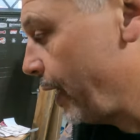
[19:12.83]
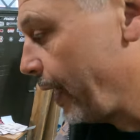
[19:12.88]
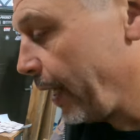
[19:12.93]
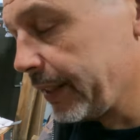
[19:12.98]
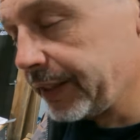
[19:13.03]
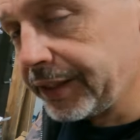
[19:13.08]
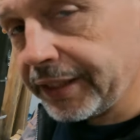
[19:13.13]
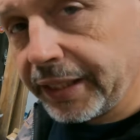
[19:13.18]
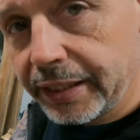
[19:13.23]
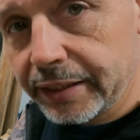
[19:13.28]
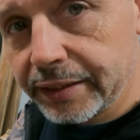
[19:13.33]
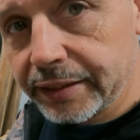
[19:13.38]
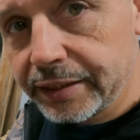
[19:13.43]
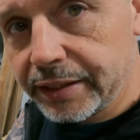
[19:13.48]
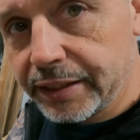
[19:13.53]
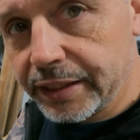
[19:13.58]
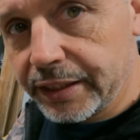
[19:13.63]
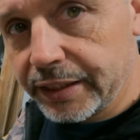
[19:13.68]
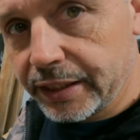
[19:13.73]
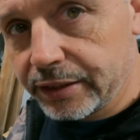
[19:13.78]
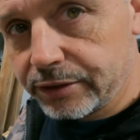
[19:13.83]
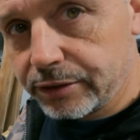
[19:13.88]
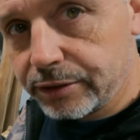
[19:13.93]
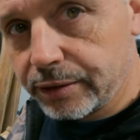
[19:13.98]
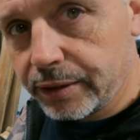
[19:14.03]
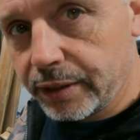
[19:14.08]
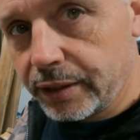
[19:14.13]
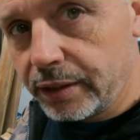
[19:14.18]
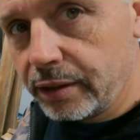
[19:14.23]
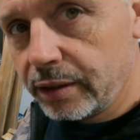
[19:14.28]
at the end of the day
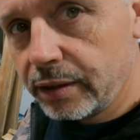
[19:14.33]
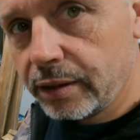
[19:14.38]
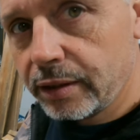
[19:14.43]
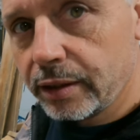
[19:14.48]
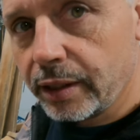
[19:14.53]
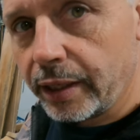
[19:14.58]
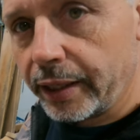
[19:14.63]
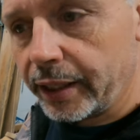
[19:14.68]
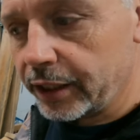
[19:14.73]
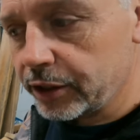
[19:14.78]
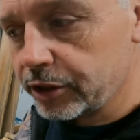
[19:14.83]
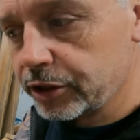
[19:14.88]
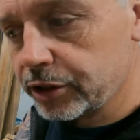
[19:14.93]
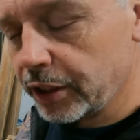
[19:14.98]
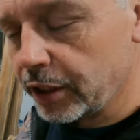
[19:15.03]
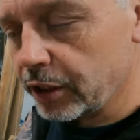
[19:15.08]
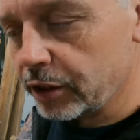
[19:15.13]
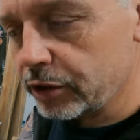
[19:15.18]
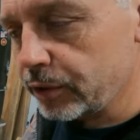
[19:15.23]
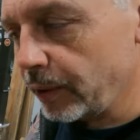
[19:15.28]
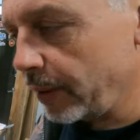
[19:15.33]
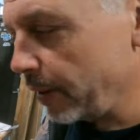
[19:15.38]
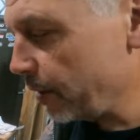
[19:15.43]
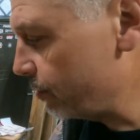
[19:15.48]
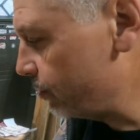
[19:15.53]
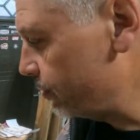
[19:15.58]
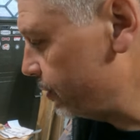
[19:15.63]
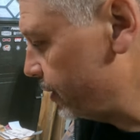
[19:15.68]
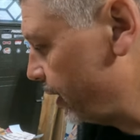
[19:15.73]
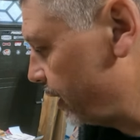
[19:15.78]
yesterday, and I just let it dry
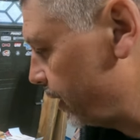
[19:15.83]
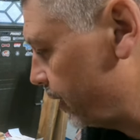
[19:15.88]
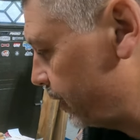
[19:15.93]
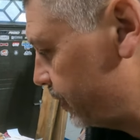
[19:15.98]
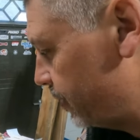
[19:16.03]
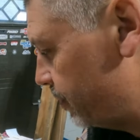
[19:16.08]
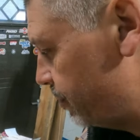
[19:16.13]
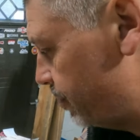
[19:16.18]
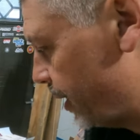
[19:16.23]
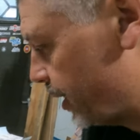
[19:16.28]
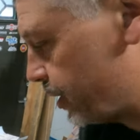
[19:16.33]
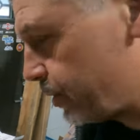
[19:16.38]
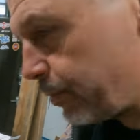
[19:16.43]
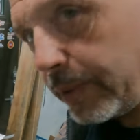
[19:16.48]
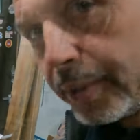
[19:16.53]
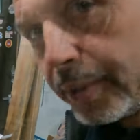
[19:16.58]
overnight. I didn't mess